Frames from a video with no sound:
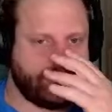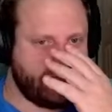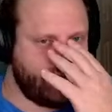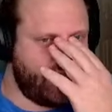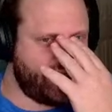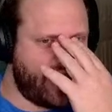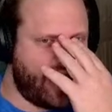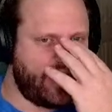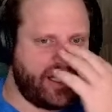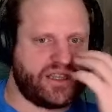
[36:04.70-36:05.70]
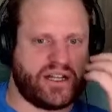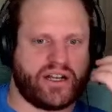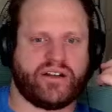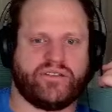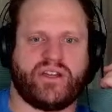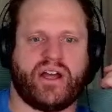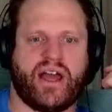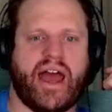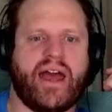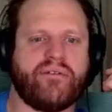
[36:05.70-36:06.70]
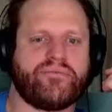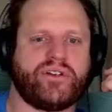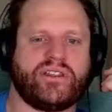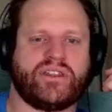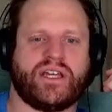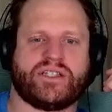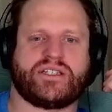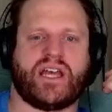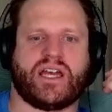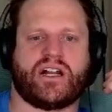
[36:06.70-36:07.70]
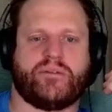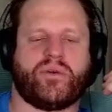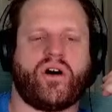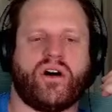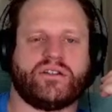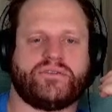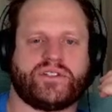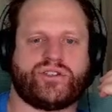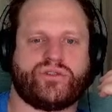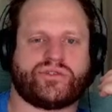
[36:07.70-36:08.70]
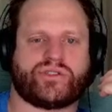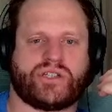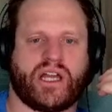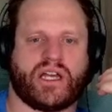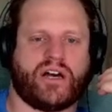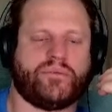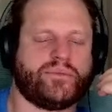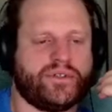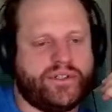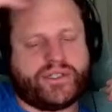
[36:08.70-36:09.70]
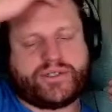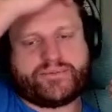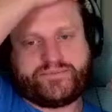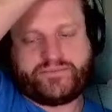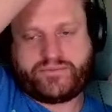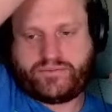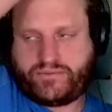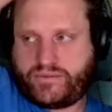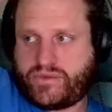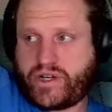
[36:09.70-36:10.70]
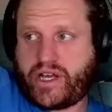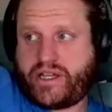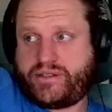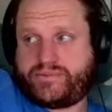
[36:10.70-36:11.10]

there's not like they're everything is taken up. All of the twos are taken up, right?